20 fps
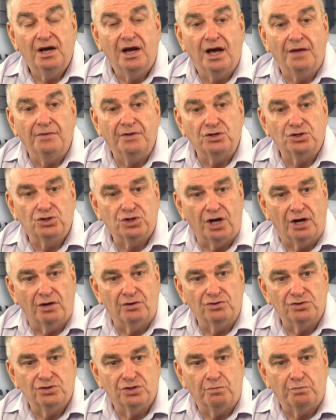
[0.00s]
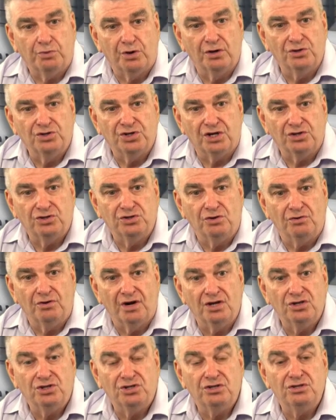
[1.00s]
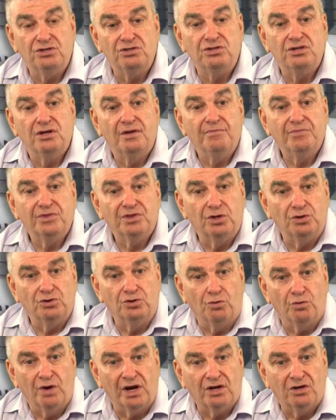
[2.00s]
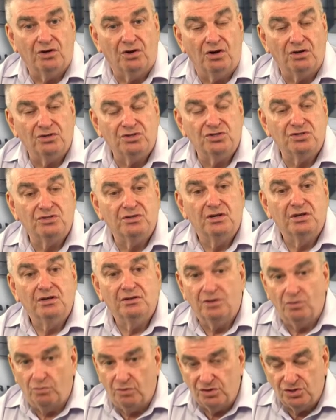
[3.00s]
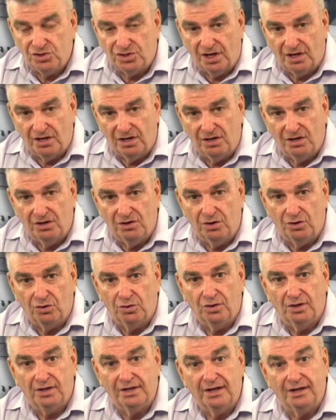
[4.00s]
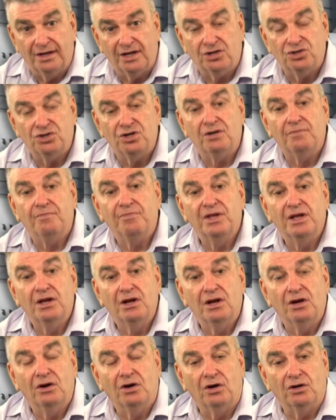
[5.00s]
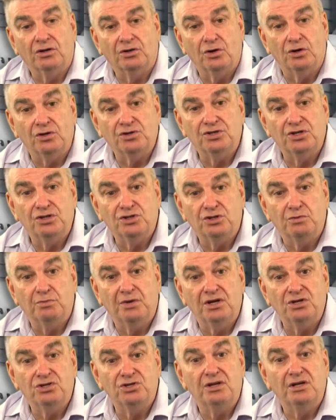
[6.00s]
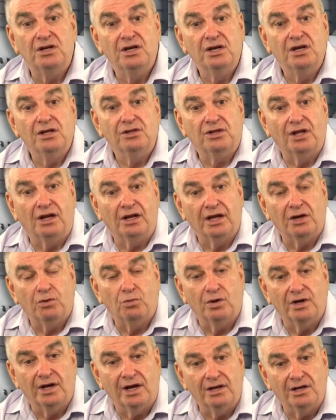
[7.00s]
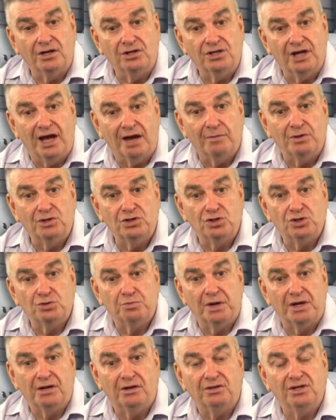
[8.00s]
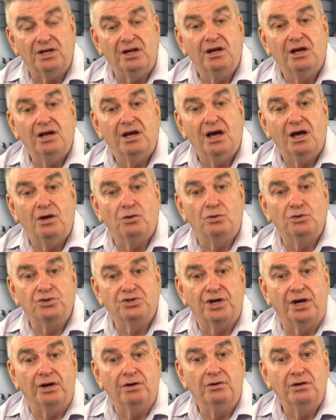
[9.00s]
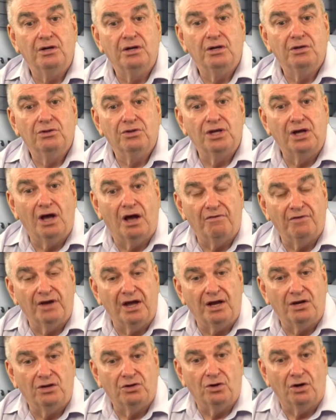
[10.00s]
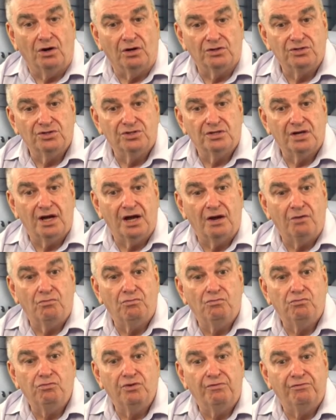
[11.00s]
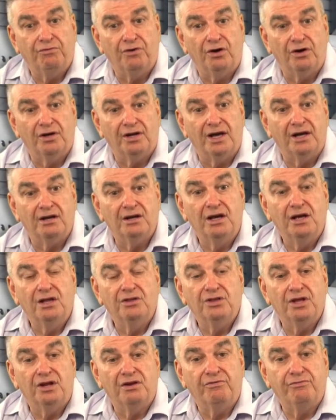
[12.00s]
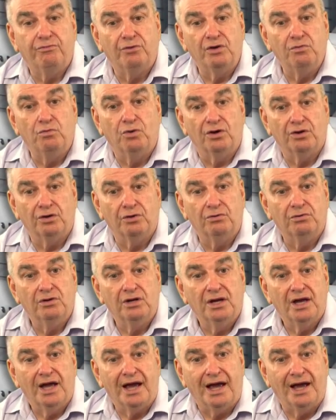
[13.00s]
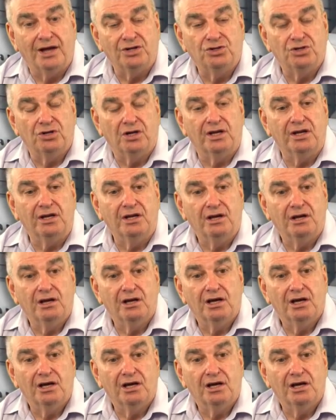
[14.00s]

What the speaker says: and this shows the project durations, the direct costs that we studied in an earlier lecture on cost estimation, the liquidated damages penalty, and also the overhead costs. And we find out that if we want to actually